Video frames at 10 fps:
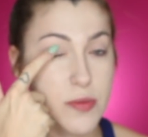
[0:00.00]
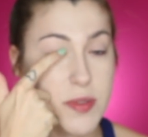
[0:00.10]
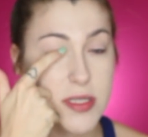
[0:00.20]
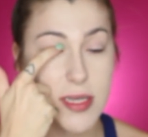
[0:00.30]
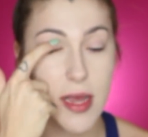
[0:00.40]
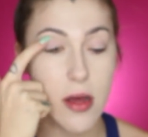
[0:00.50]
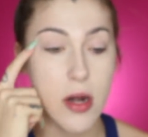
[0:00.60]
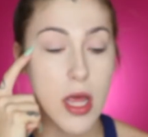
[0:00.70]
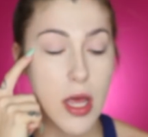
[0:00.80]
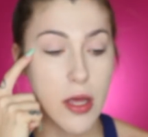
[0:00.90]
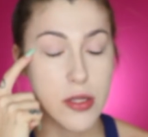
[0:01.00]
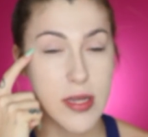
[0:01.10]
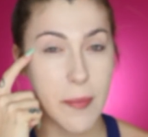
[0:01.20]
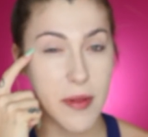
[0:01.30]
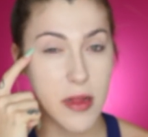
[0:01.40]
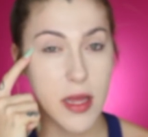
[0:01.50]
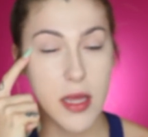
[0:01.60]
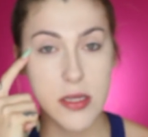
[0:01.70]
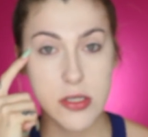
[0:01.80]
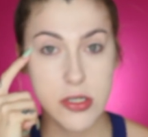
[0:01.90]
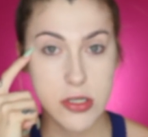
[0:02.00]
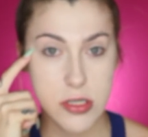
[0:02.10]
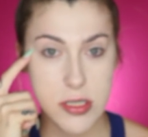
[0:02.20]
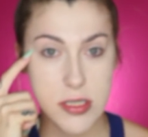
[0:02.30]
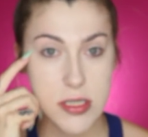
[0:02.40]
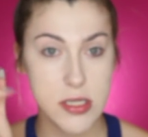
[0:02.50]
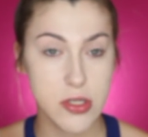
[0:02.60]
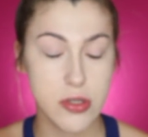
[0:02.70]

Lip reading: to put down, typically in your crease,